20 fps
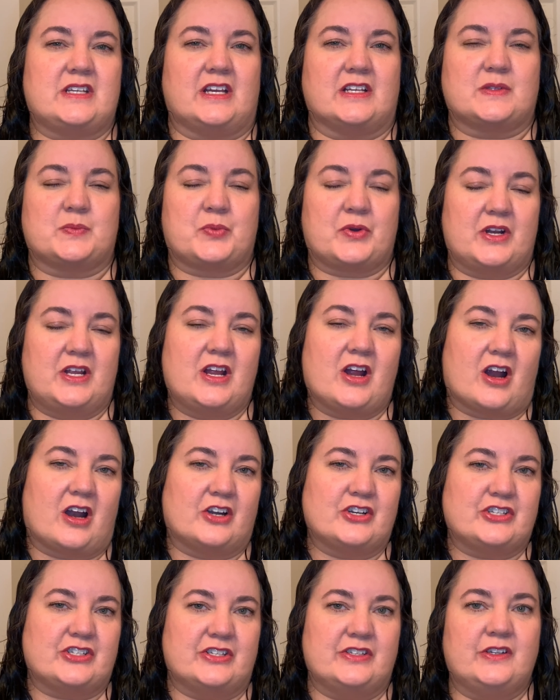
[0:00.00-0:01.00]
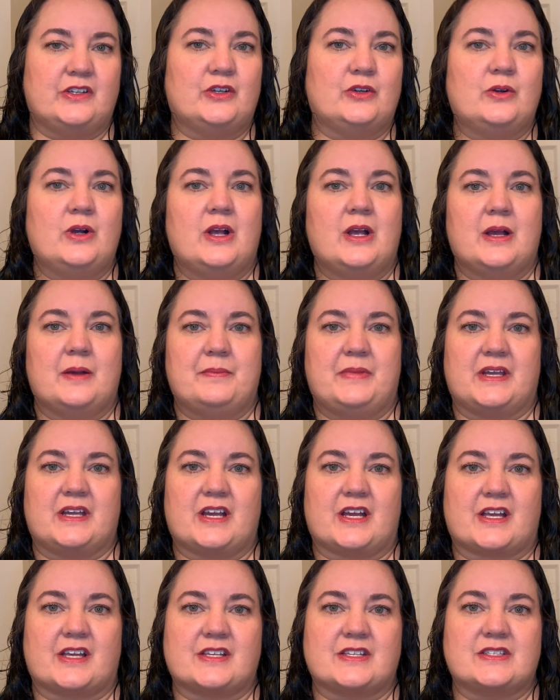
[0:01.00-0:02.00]
It's pretty hard to do,
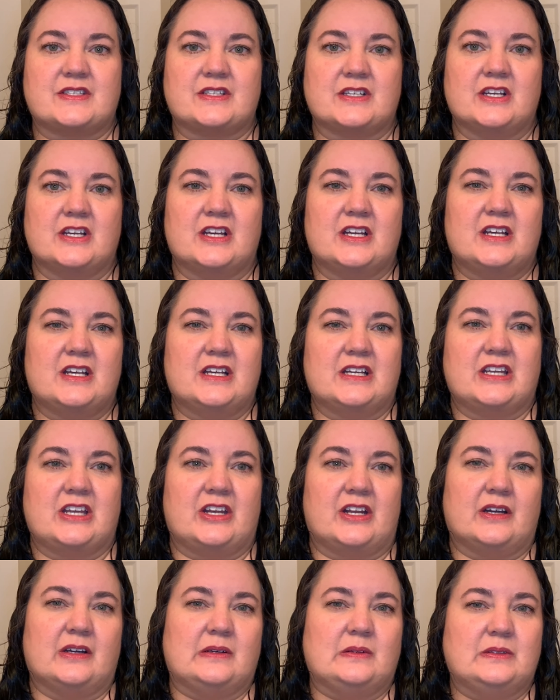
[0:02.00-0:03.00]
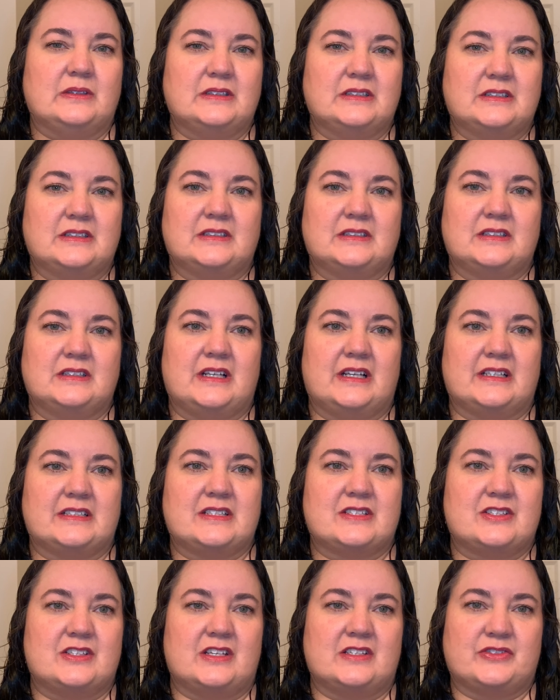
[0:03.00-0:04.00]
because you know
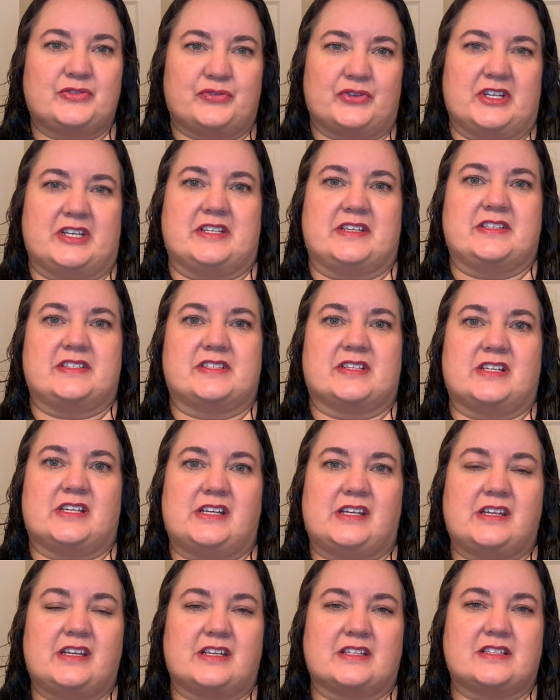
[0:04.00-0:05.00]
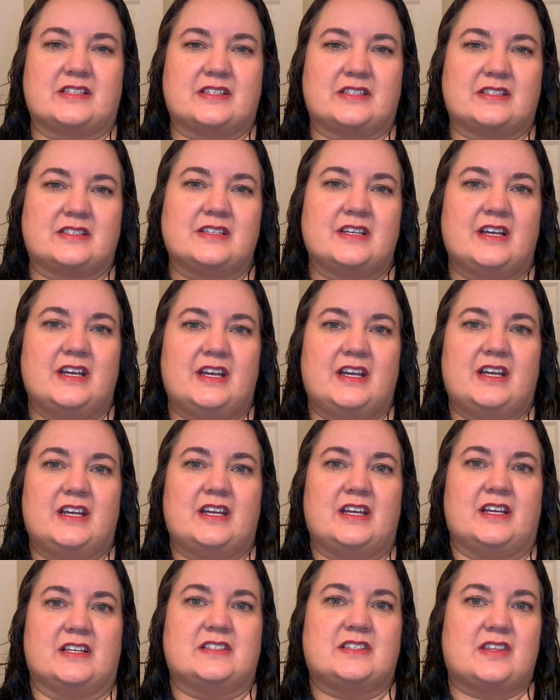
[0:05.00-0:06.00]
it's it's frizz. Like it's
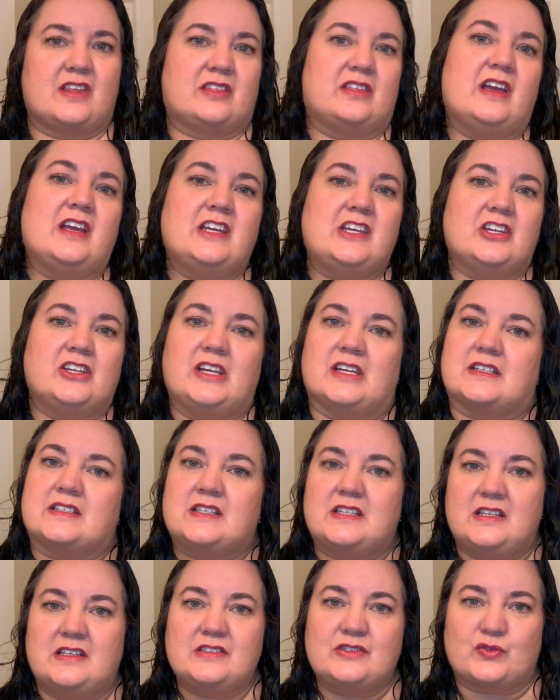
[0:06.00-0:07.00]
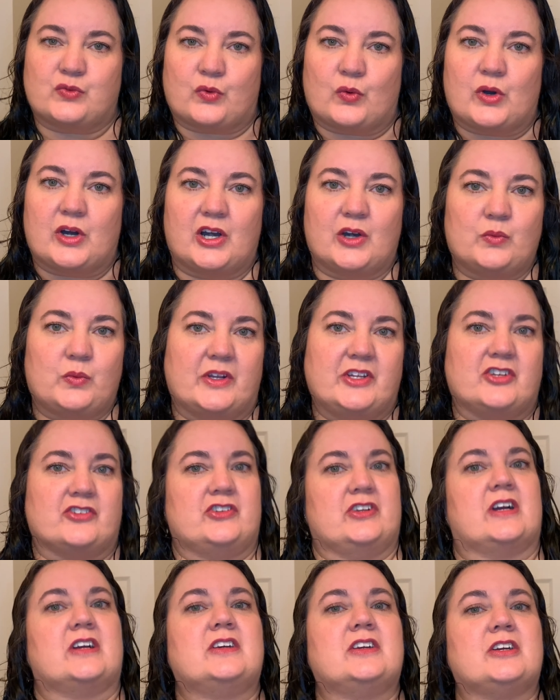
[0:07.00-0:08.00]
It's the thing you get teased for when you're
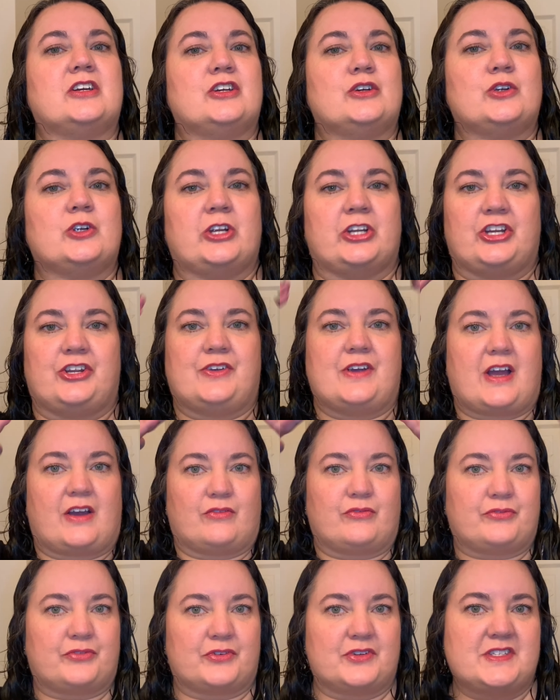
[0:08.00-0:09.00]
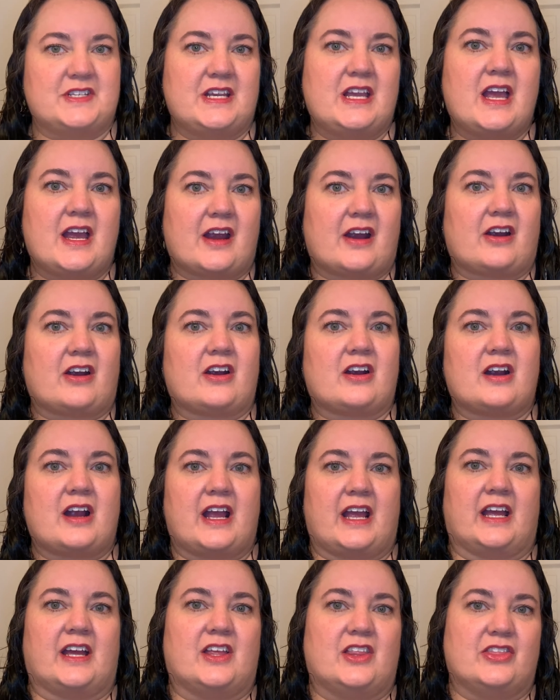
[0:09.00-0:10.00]
younger and you have frizzy hair
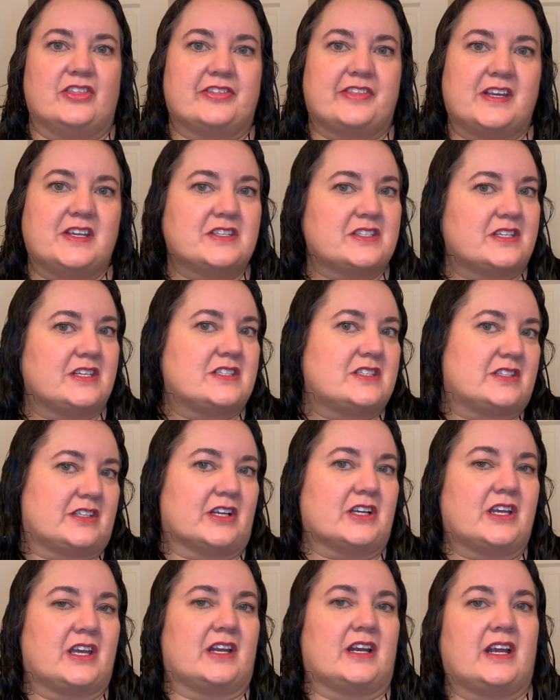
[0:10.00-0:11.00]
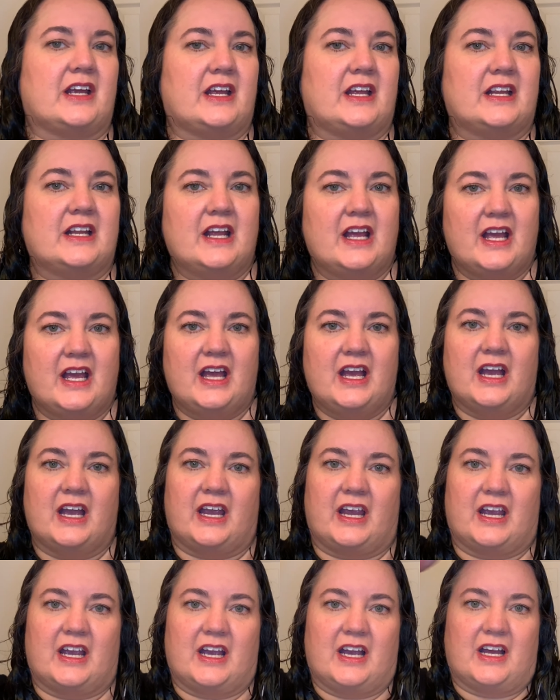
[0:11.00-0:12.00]
and things get stuck in it,
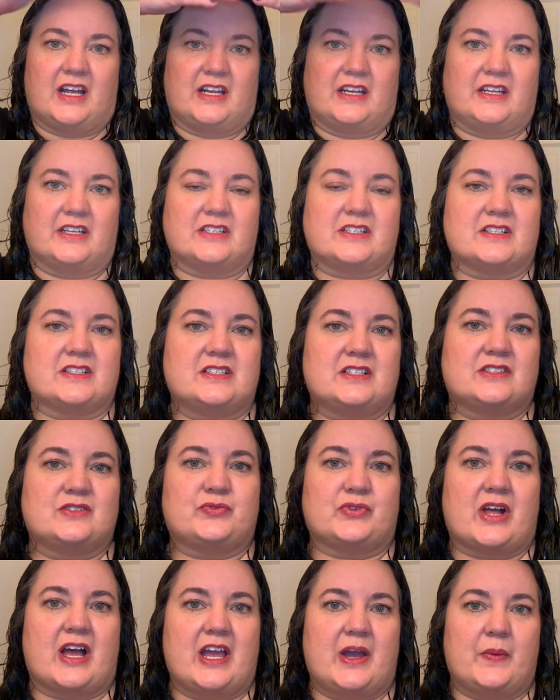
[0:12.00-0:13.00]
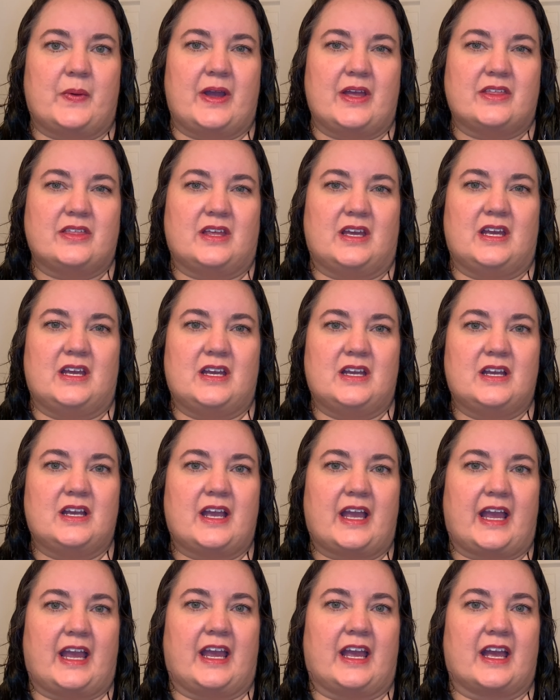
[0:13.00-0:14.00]
and it does this flyaway thing,
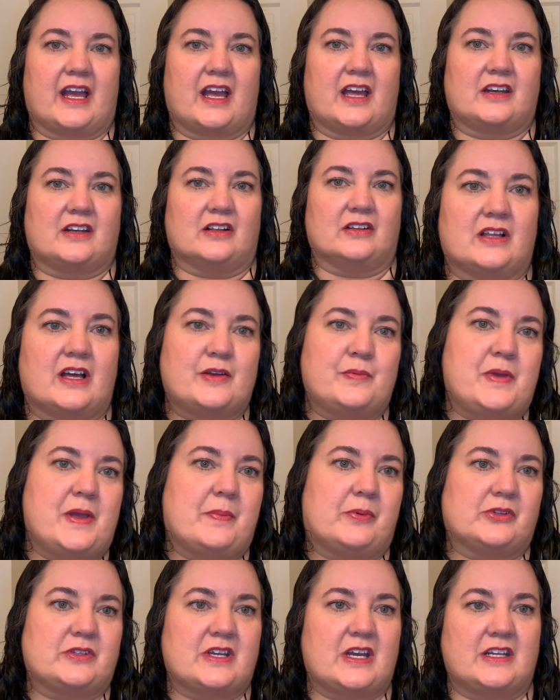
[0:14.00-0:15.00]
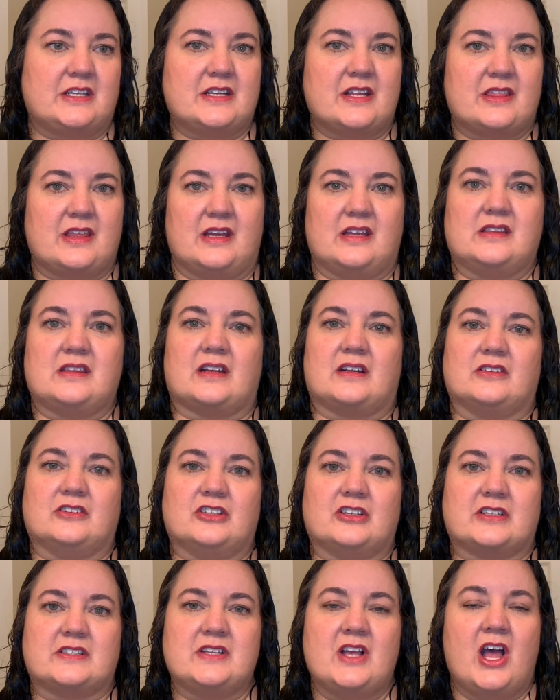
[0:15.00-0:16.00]
and a of people tend to think that it
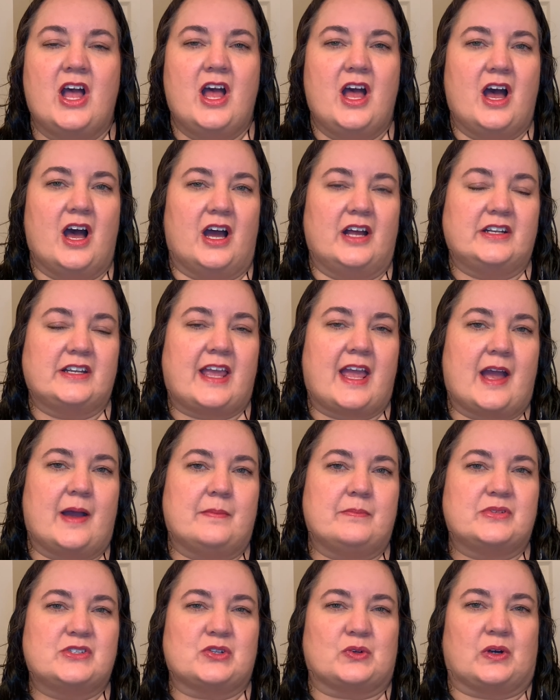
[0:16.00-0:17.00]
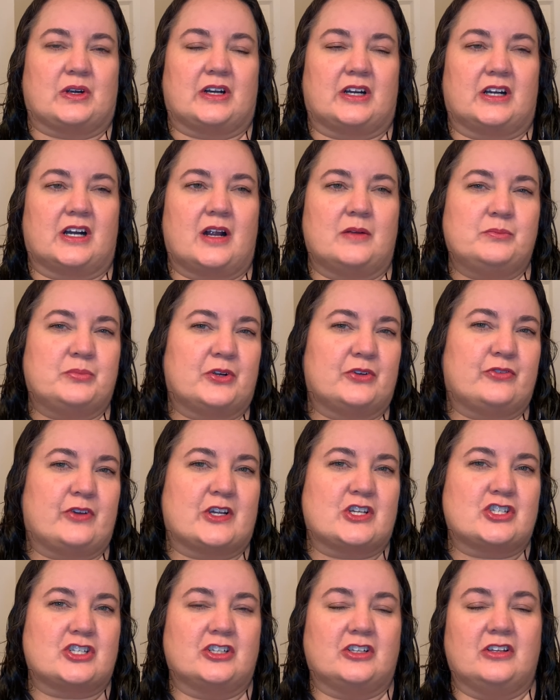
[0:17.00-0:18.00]
looks unkempt or
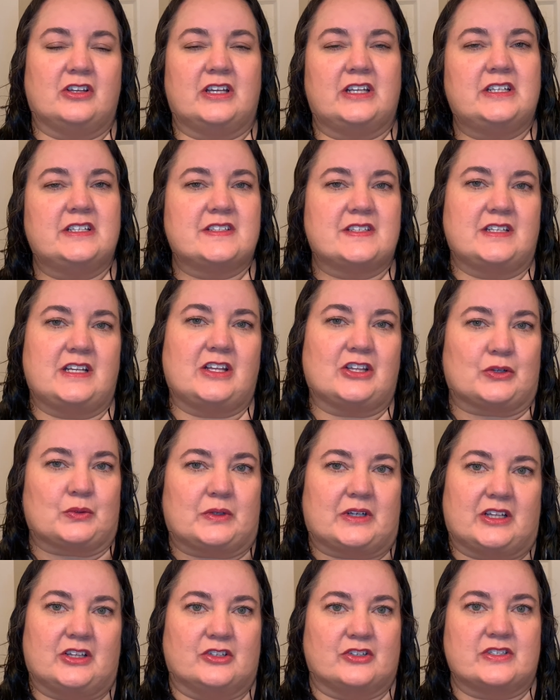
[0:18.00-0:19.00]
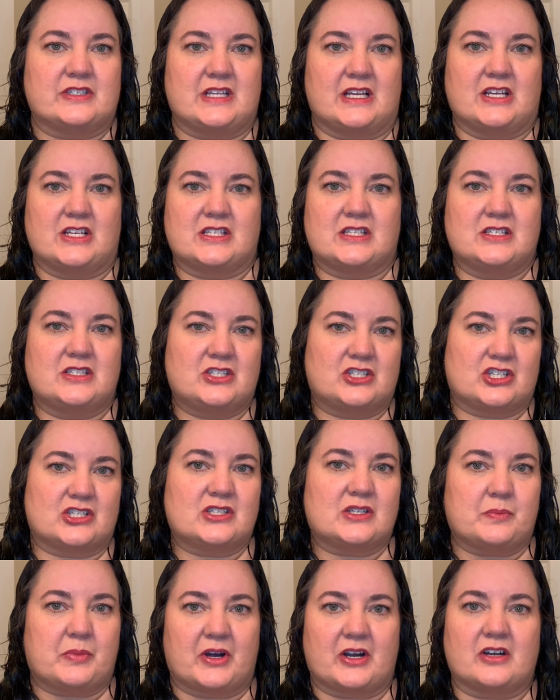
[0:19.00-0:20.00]
unprofessional, and it's neither one of those things. It's just
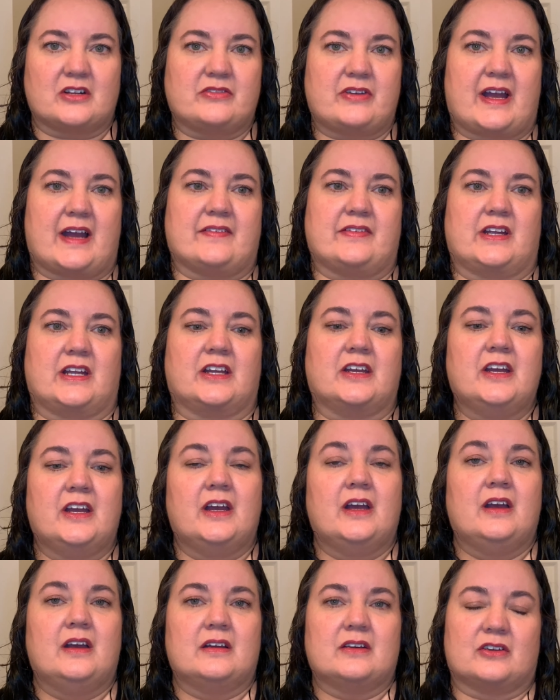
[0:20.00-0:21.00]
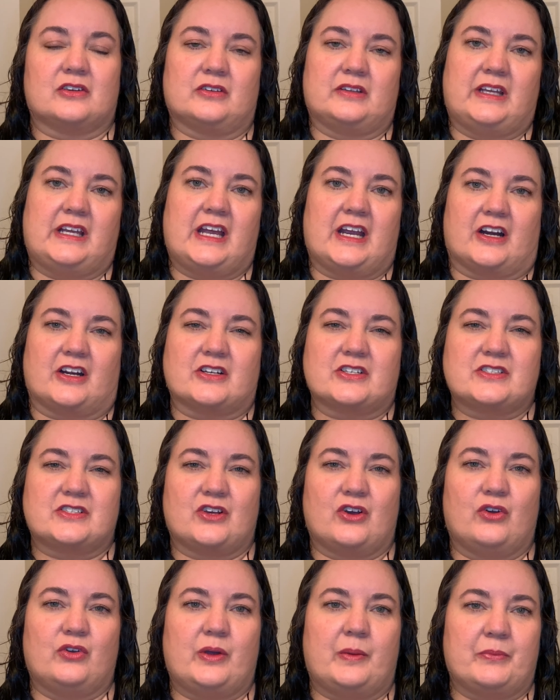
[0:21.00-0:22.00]
a part of having curly hair.
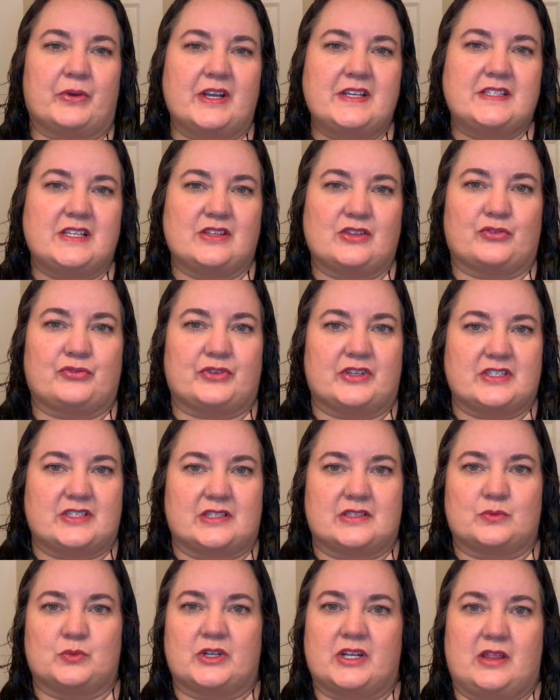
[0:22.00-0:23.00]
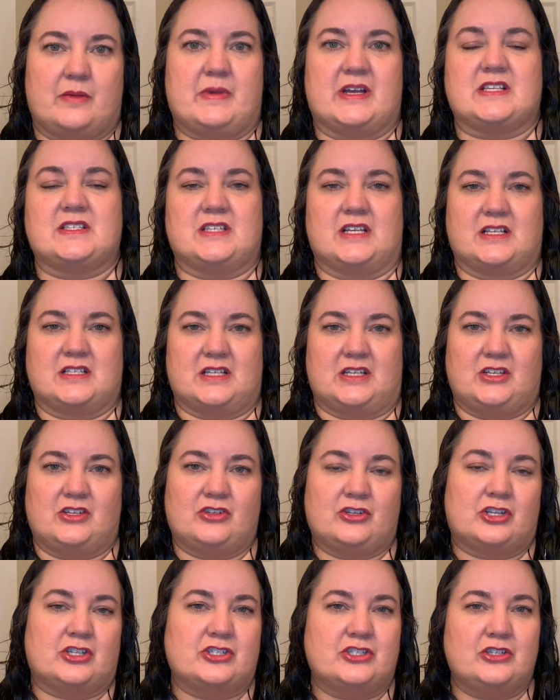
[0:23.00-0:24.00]
So embracing the frizz is one of the best things that you
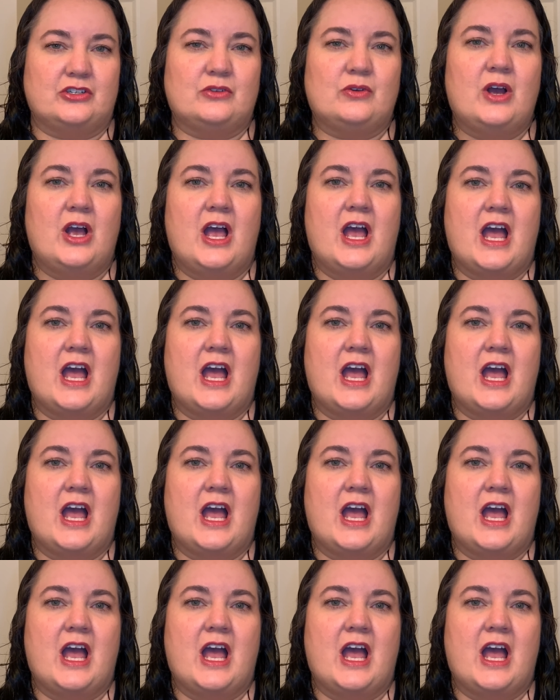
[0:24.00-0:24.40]
can do.